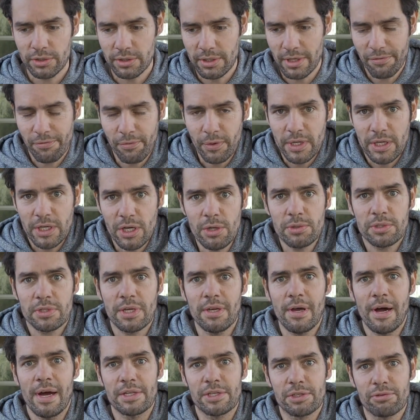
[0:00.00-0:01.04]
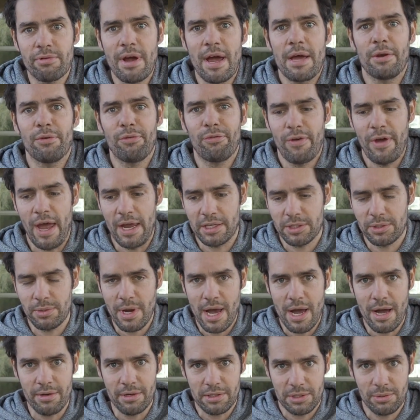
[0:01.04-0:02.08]
if we utilise ground effect to
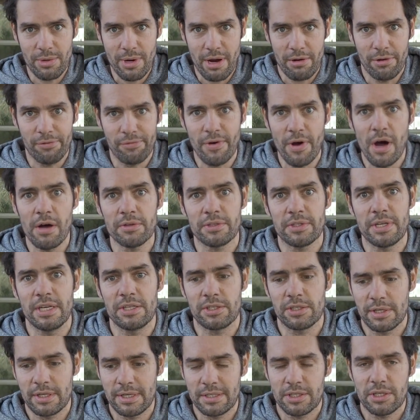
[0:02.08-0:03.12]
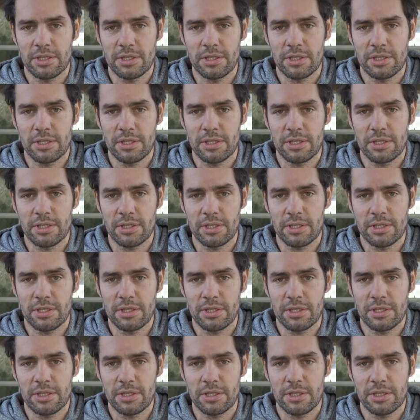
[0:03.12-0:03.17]
our advantage,